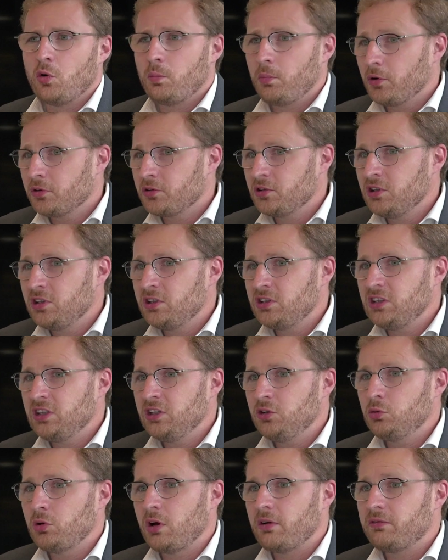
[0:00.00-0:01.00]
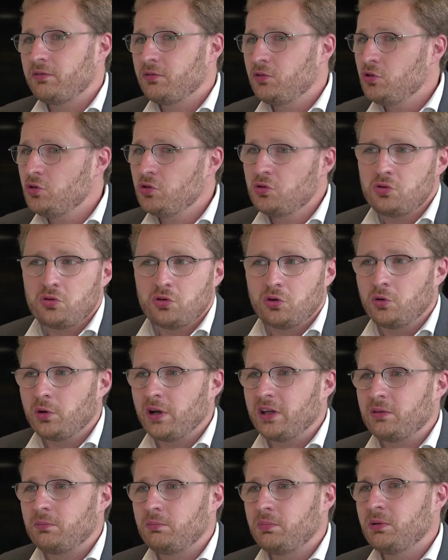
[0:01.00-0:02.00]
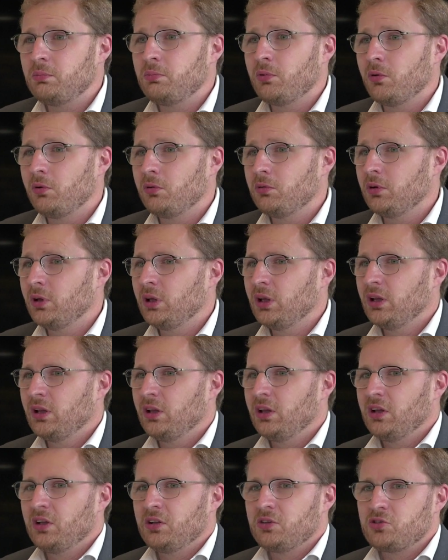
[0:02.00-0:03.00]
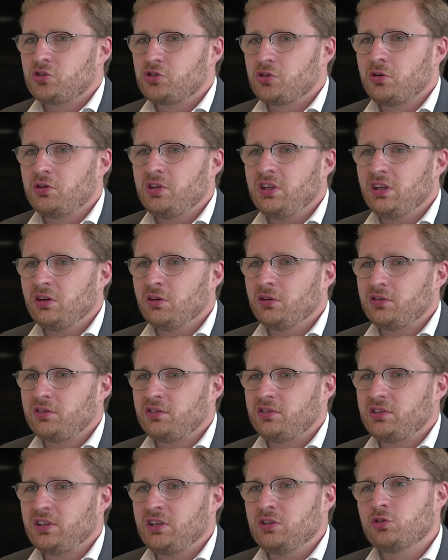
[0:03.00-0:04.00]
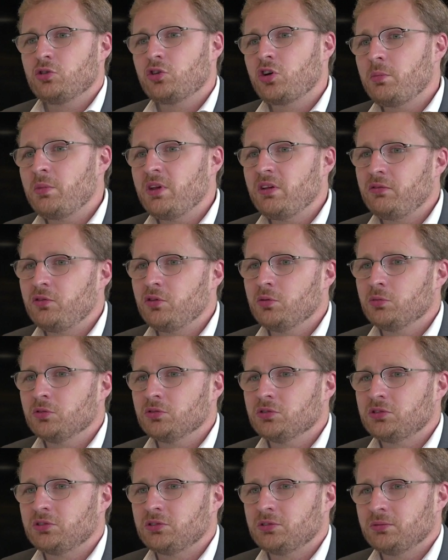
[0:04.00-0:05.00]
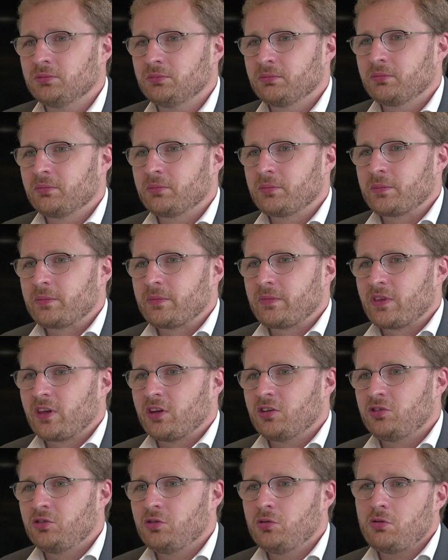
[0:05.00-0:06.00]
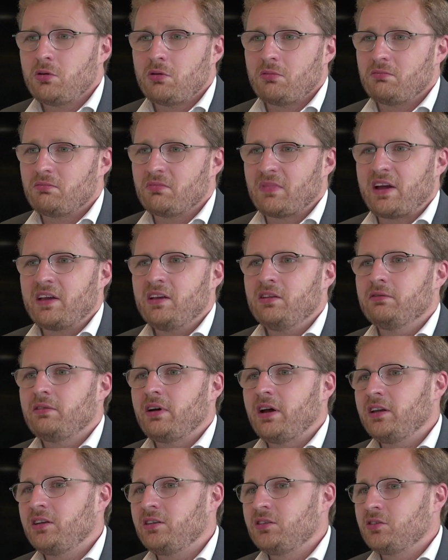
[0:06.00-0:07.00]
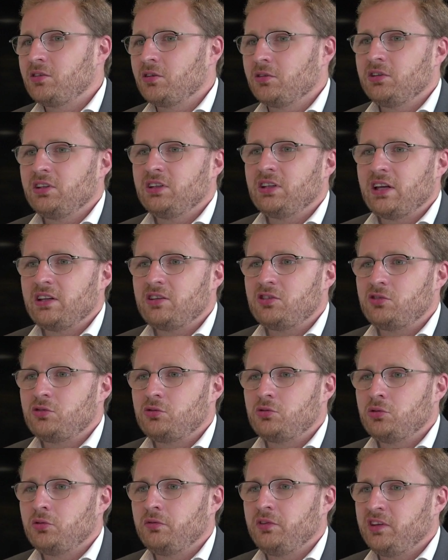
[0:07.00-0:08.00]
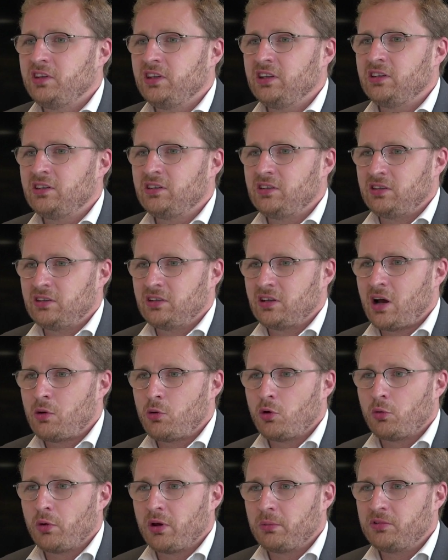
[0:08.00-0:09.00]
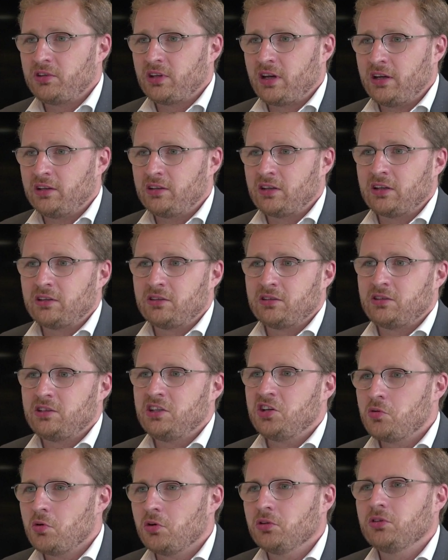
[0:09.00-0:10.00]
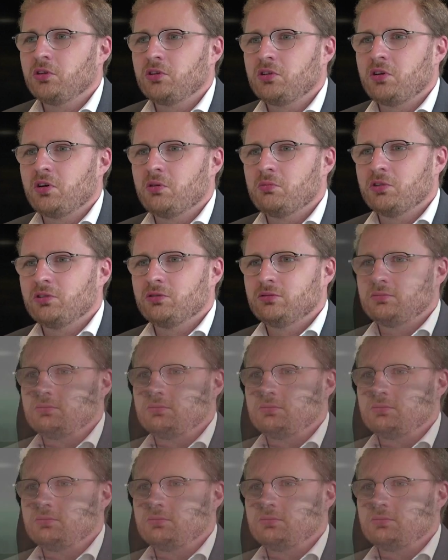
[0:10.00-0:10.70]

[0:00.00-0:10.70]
opportunity to have new great people joining us in the coming few months. So I invite candidates to visit our website at keyquant.com.